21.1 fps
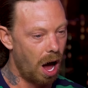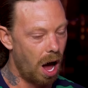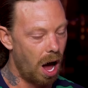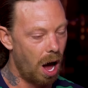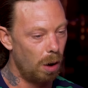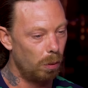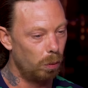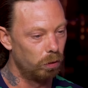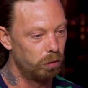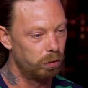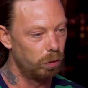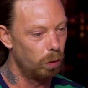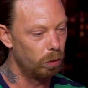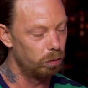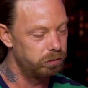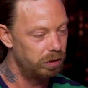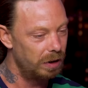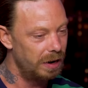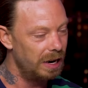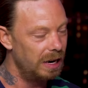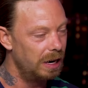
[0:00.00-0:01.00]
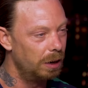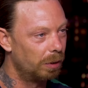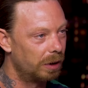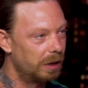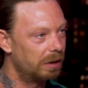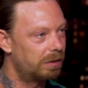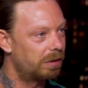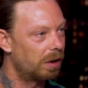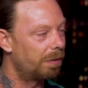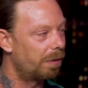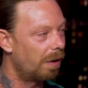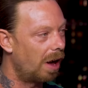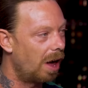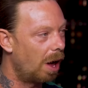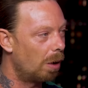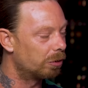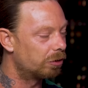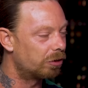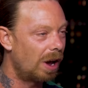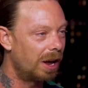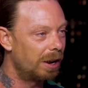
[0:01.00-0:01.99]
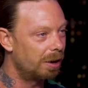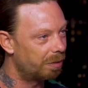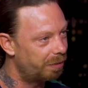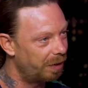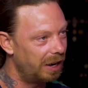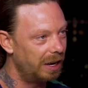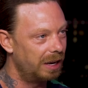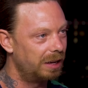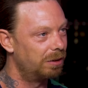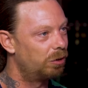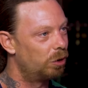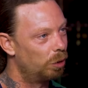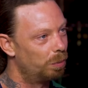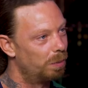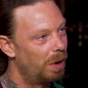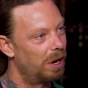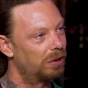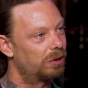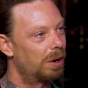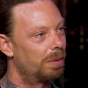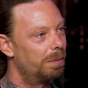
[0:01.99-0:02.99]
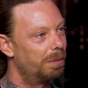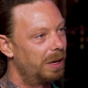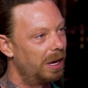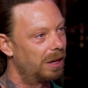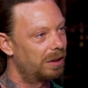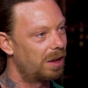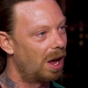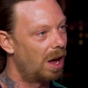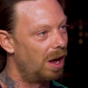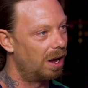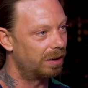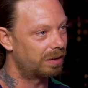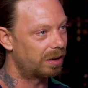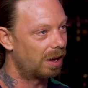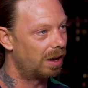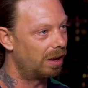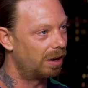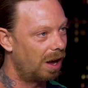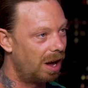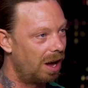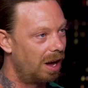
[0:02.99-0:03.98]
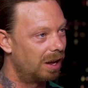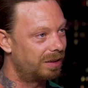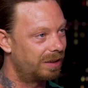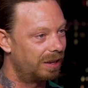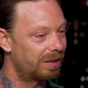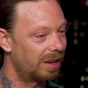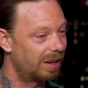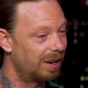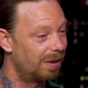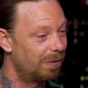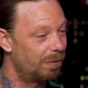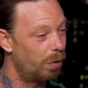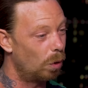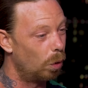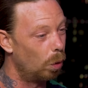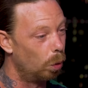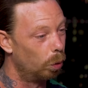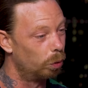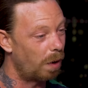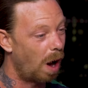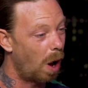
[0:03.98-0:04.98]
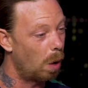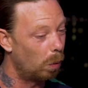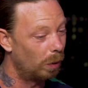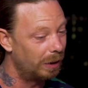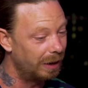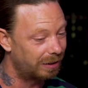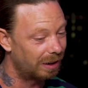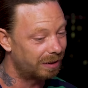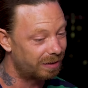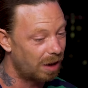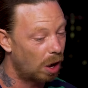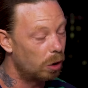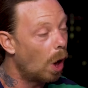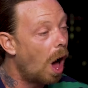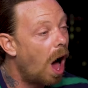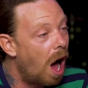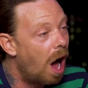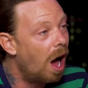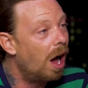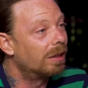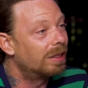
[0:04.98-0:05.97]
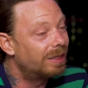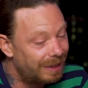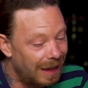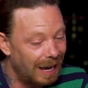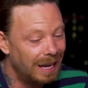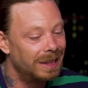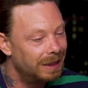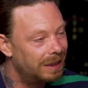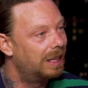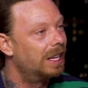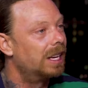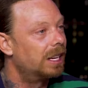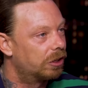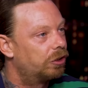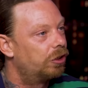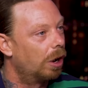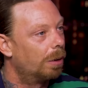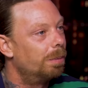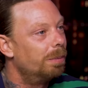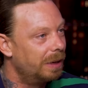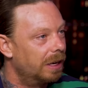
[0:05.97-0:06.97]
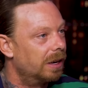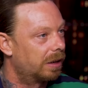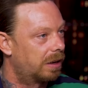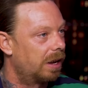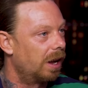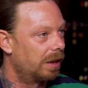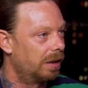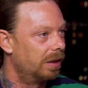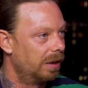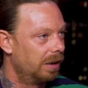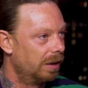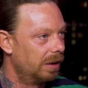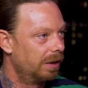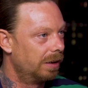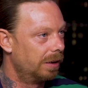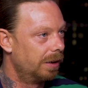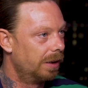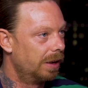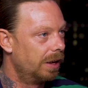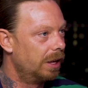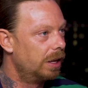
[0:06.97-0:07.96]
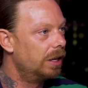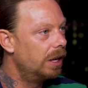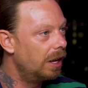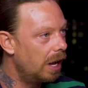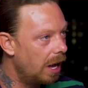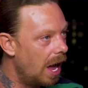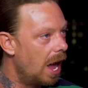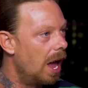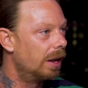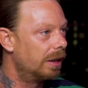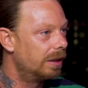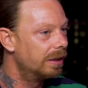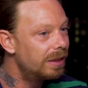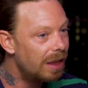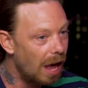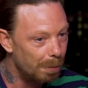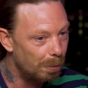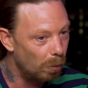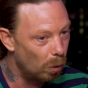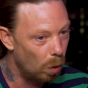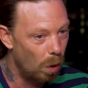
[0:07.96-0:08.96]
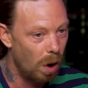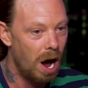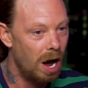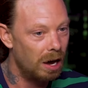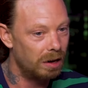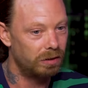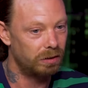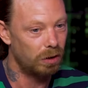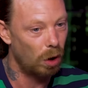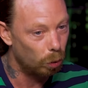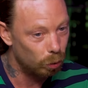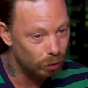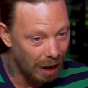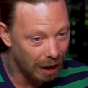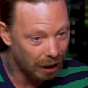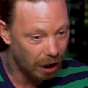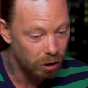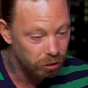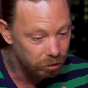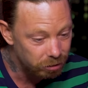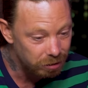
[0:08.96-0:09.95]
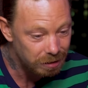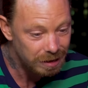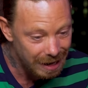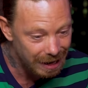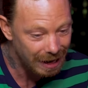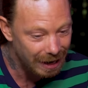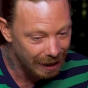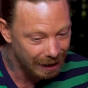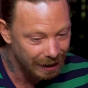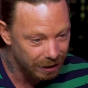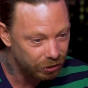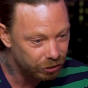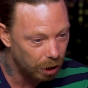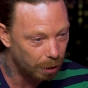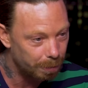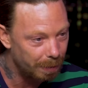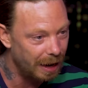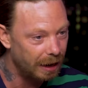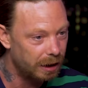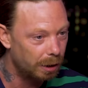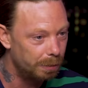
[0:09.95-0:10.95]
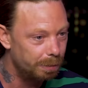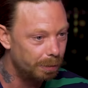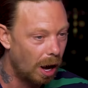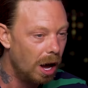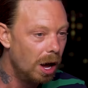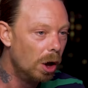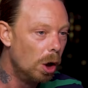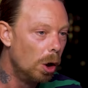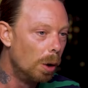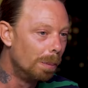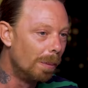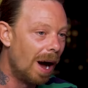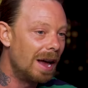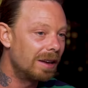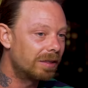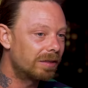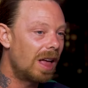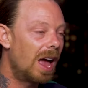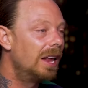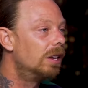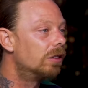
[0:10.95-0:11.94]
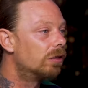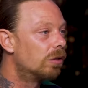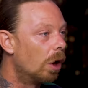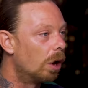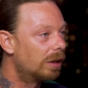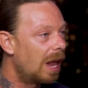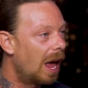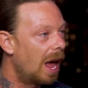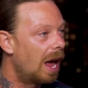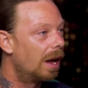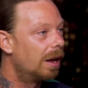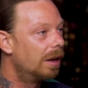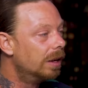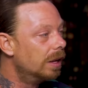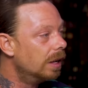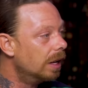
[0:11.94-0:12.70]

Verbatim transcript: I really wanted to, I was trying to fit in too much and be a dancehall artist and uh, all, I wanted to sound authentic Jamaican. Yes. Yeah, that more sound like a real Jamaican, but my style is not that.